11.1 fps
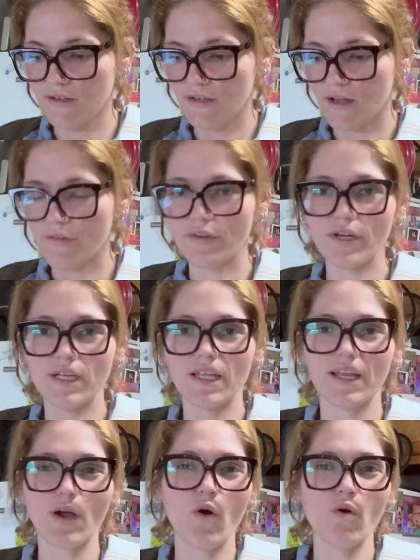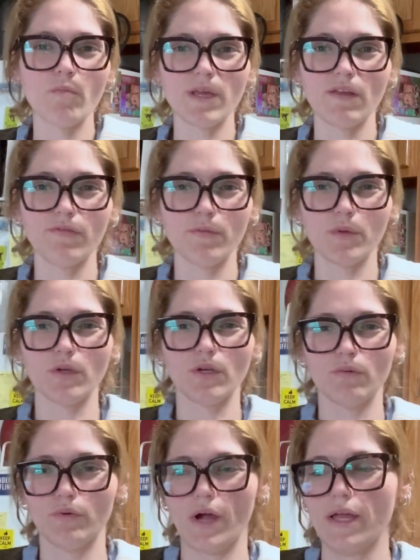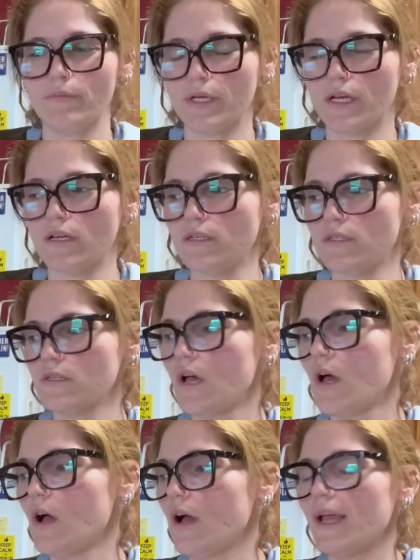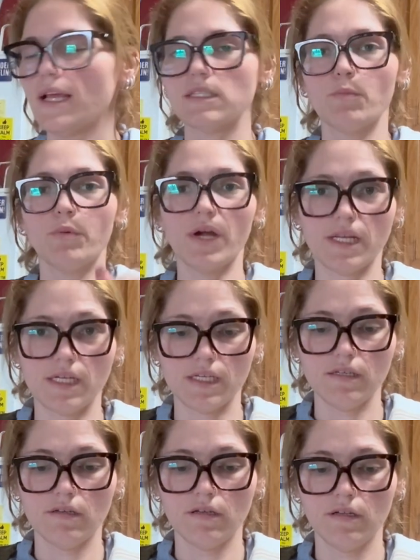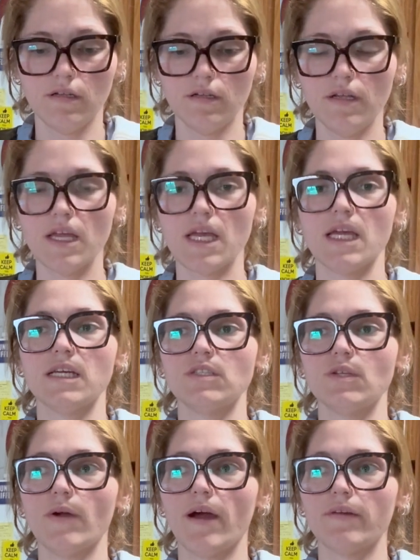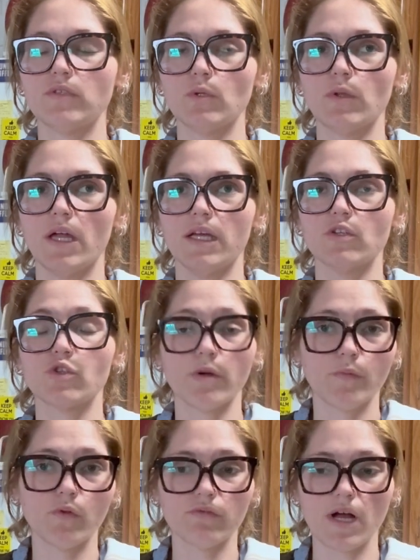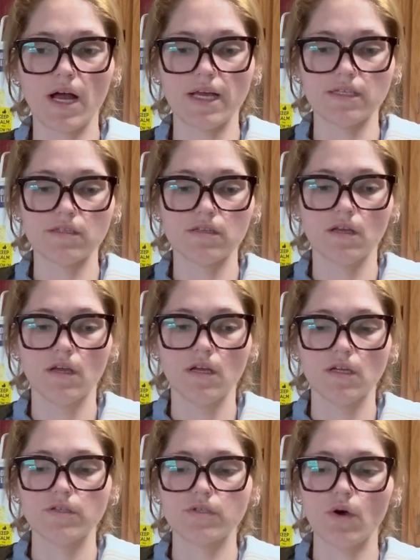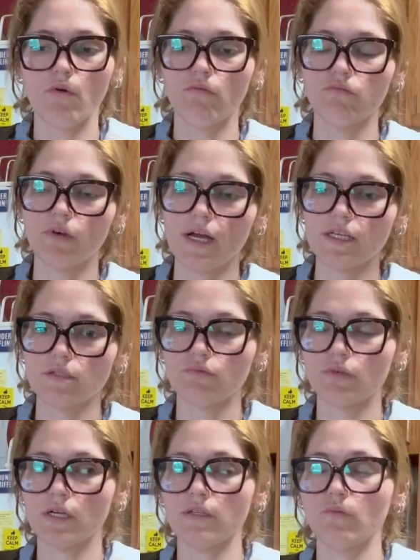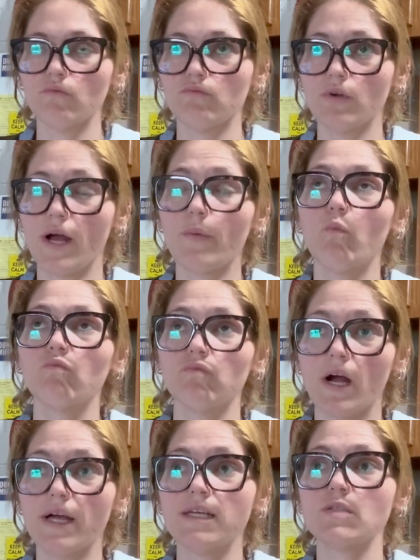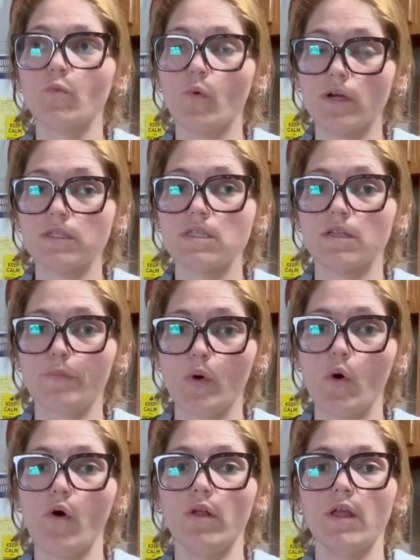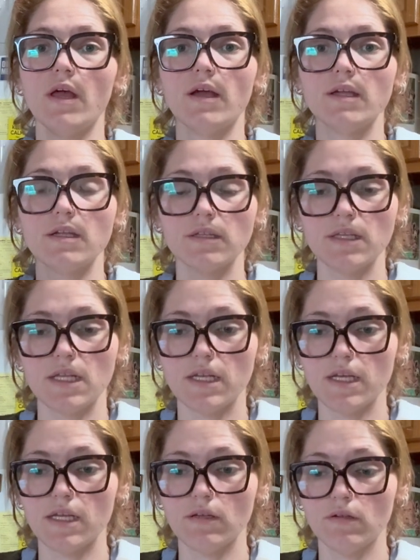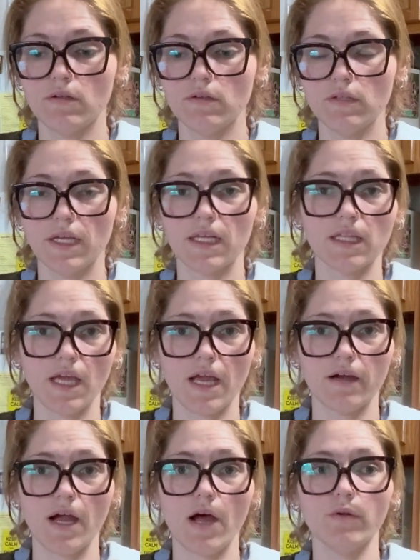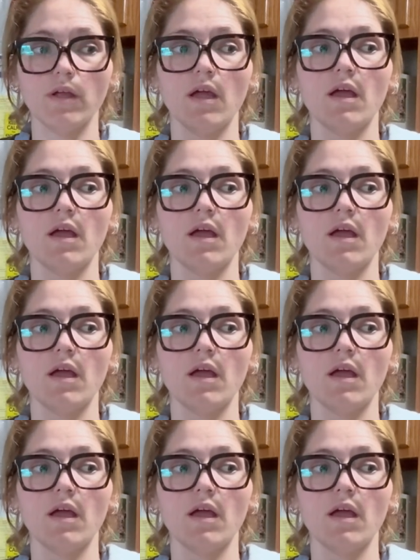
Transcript: a very like homey, familiar bread because it's braided and you have to let it triple rise. So rise once in the bowl, knead it, like get the air out,